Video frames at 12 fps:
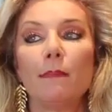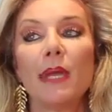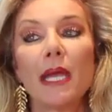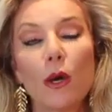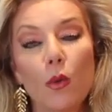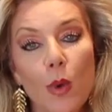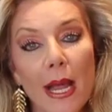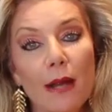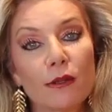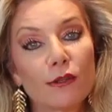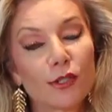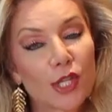be
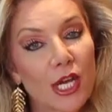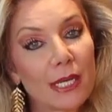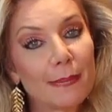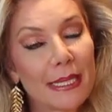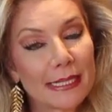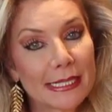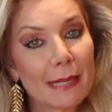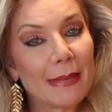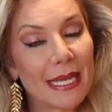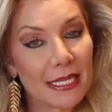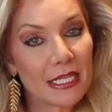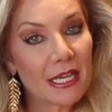aware there's going to be some
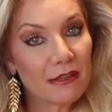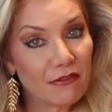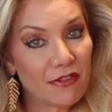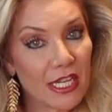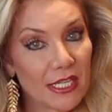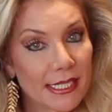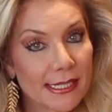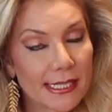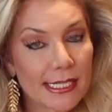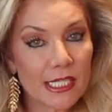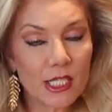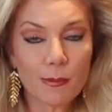
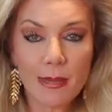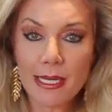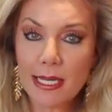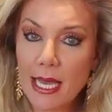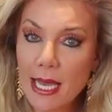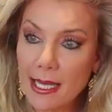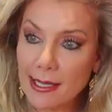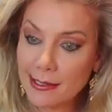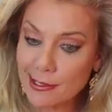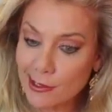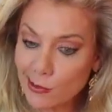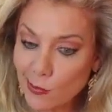inconveniences,
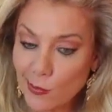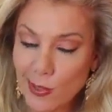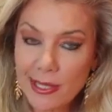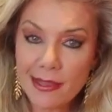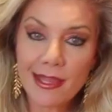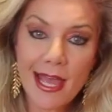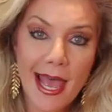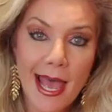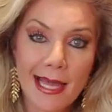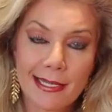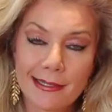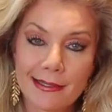because with
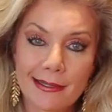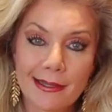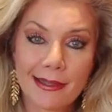that,